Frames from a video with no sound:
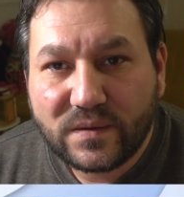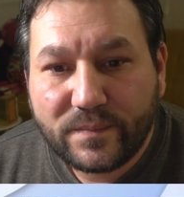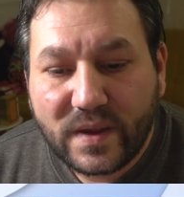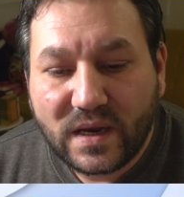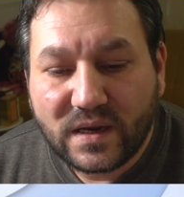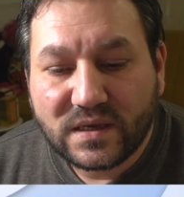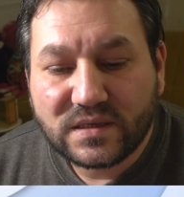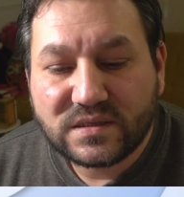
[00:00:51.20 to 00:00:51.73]

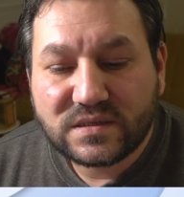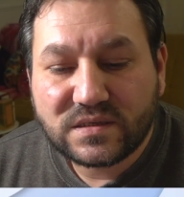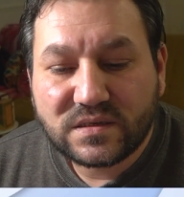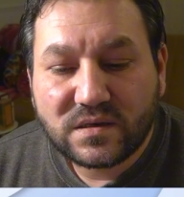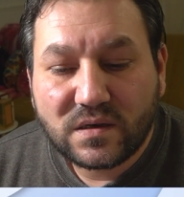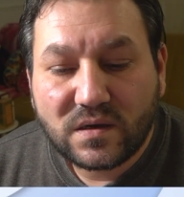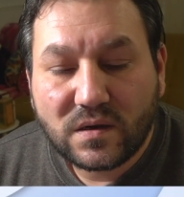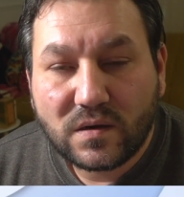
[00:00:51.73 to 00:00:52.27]
minutes,
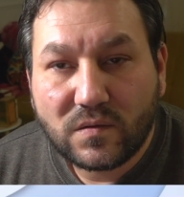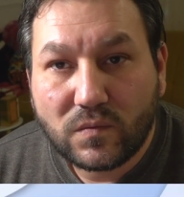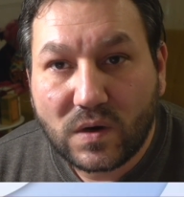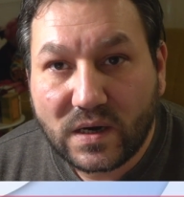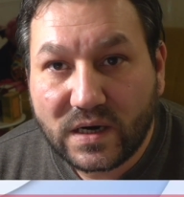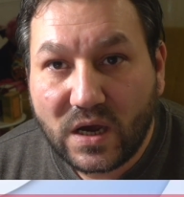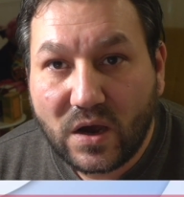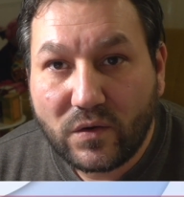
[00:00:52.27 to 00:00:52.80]

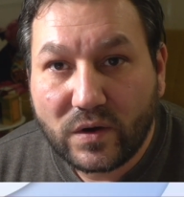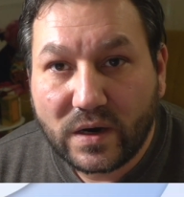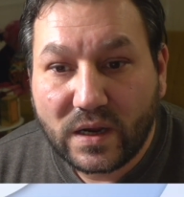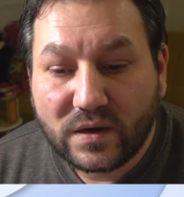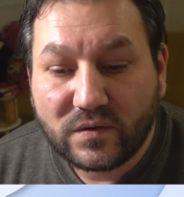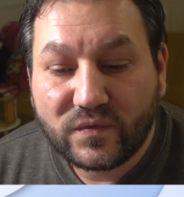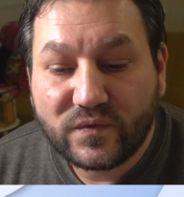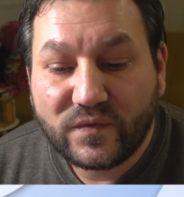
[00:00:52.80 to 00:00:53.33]
1 hour
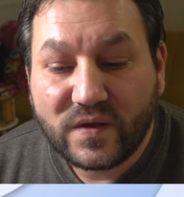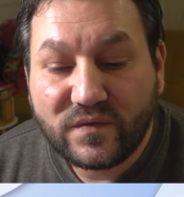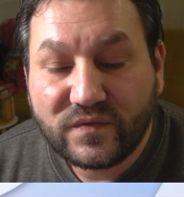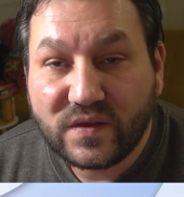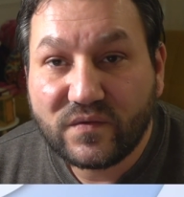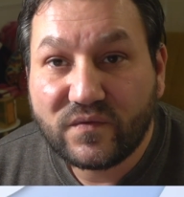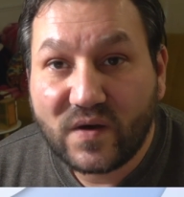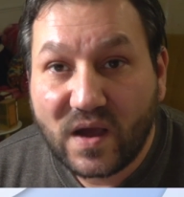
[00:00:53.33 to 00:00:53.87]
and
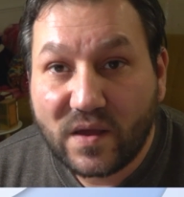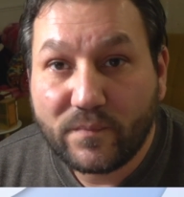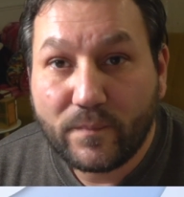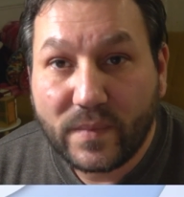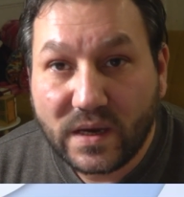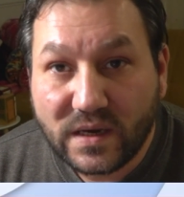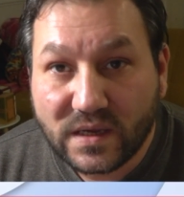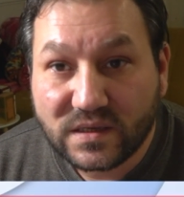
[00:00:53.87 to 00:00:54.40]
55
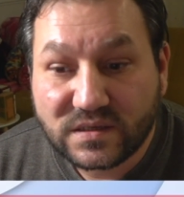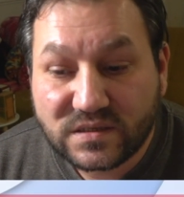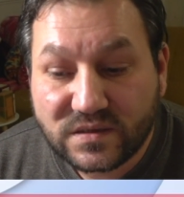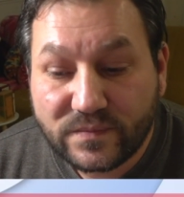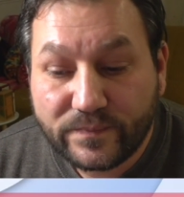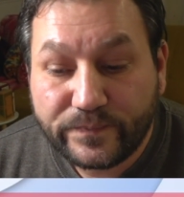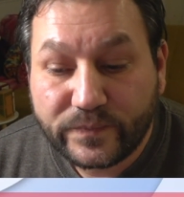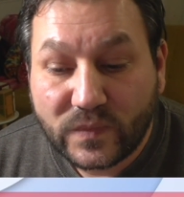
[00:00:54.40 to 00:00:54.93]
minutes
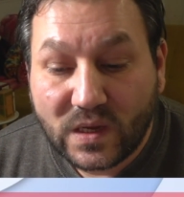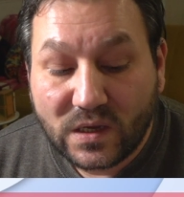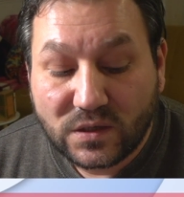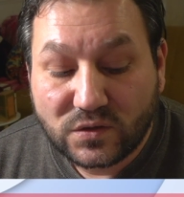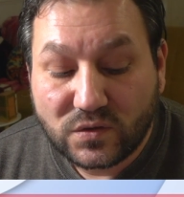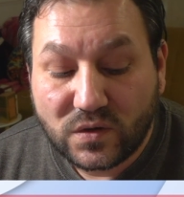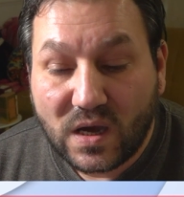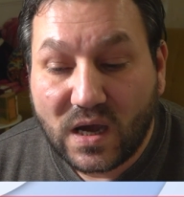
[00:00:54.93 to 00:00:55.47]

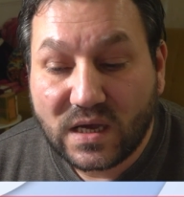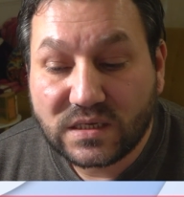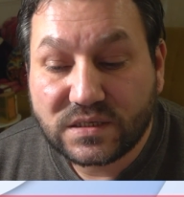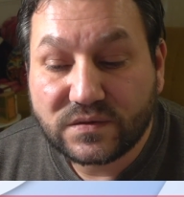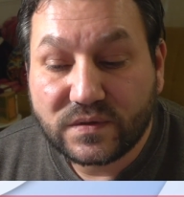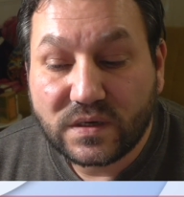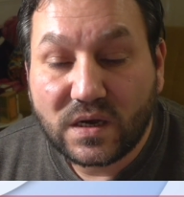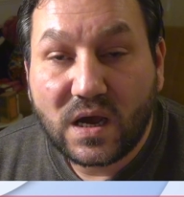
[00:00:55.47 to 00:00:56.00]
to
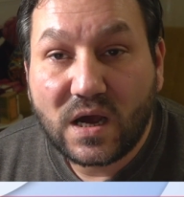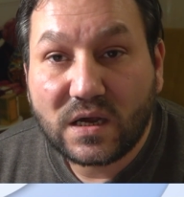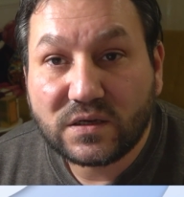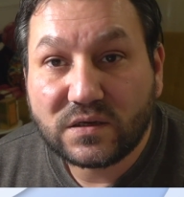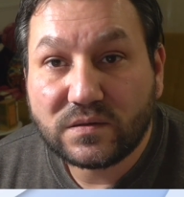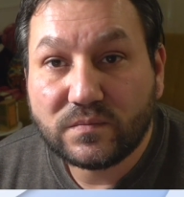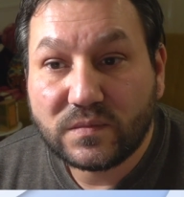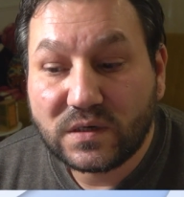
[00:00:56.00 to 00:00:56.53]
answer
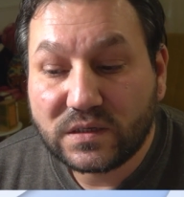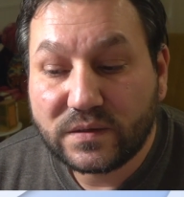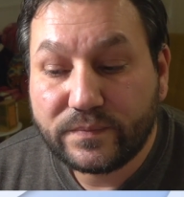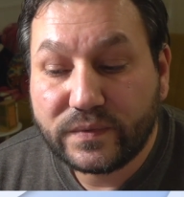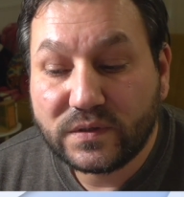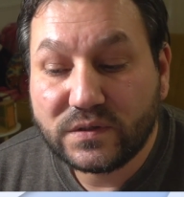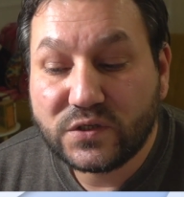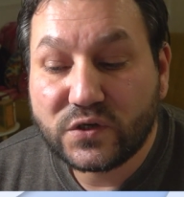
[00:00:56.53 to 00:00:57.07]
100
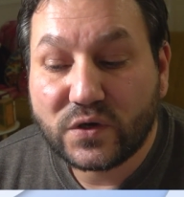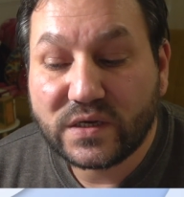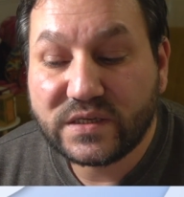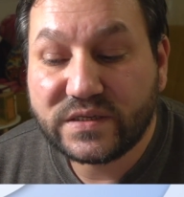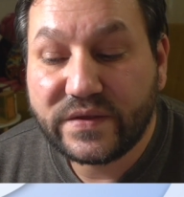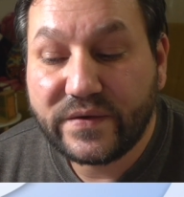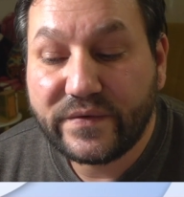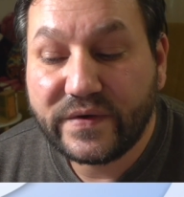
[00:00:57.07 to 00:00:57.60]
multiple choice
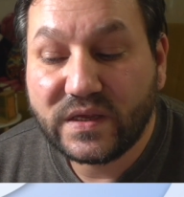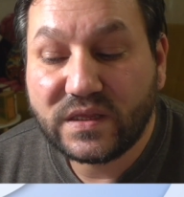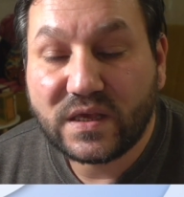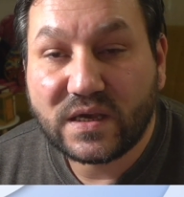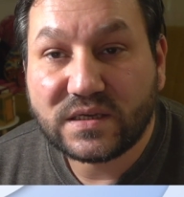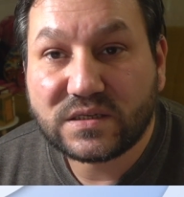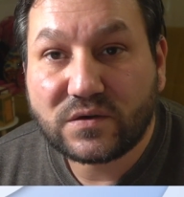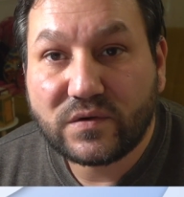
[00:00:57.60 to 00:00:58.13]
theory
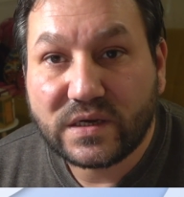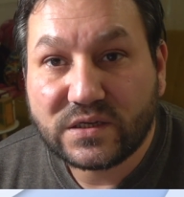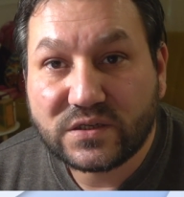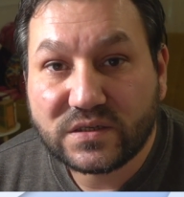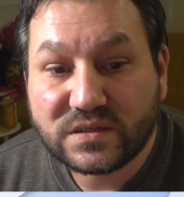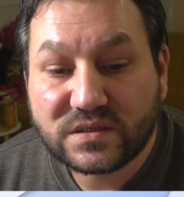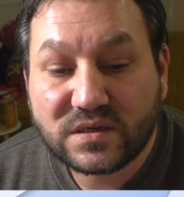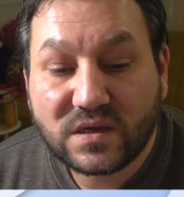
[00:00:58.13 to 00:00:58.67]
test
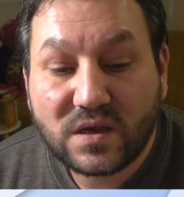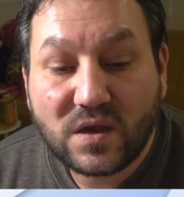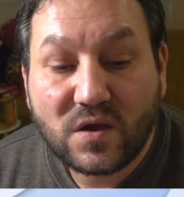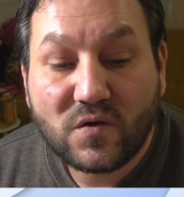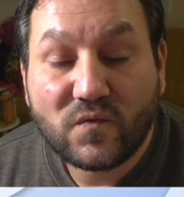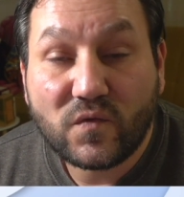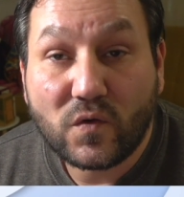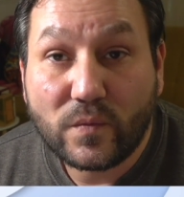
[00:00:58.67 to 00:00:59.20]
questions
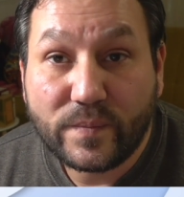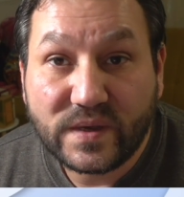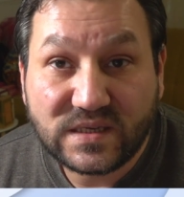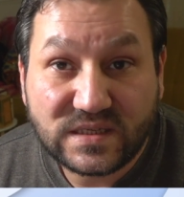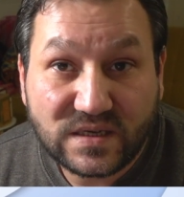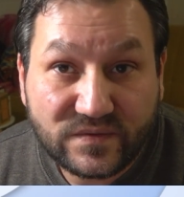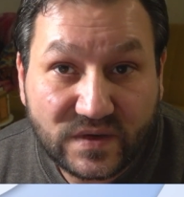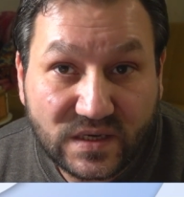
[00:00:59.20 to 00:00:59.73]
for
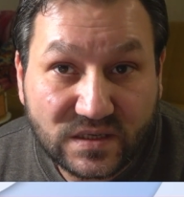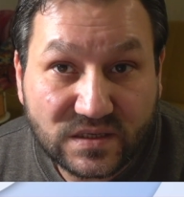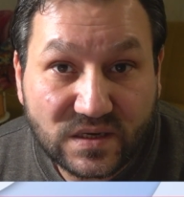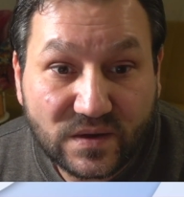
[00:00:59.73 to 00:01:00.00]
PCVs.